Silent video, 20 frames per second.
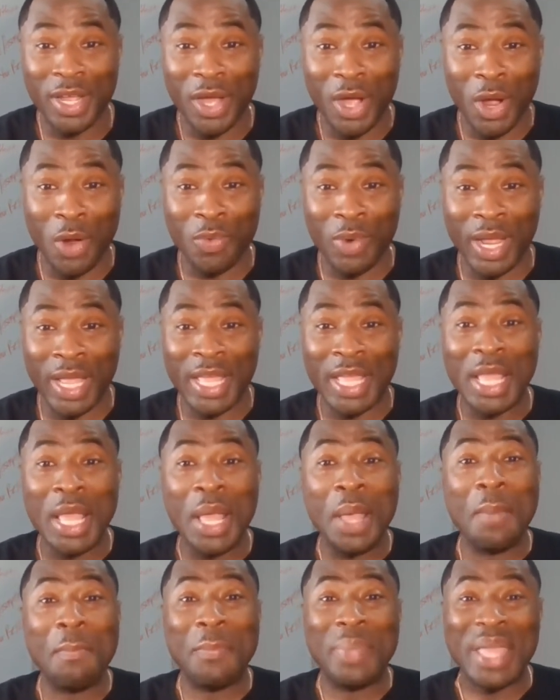All right,
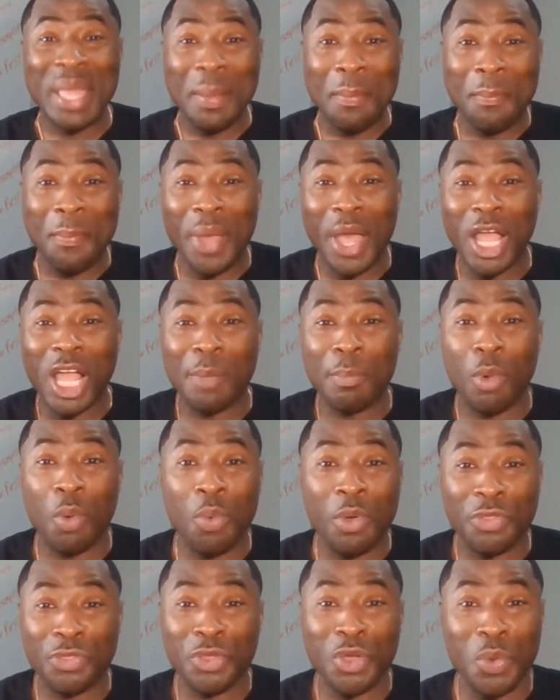be impeccable
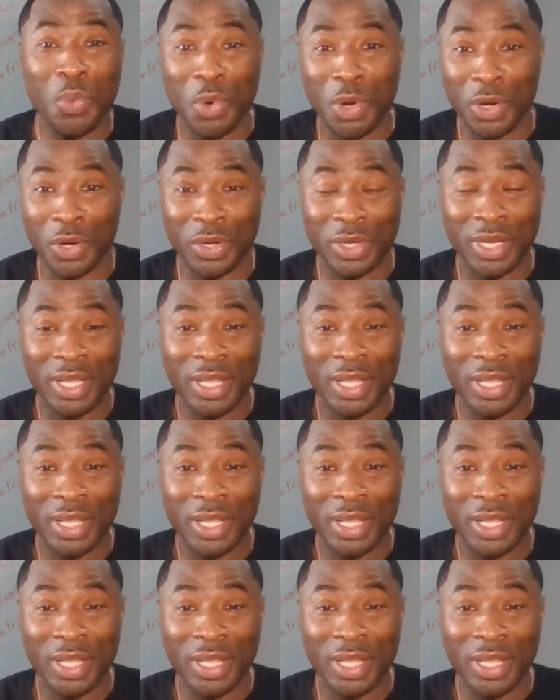with your word.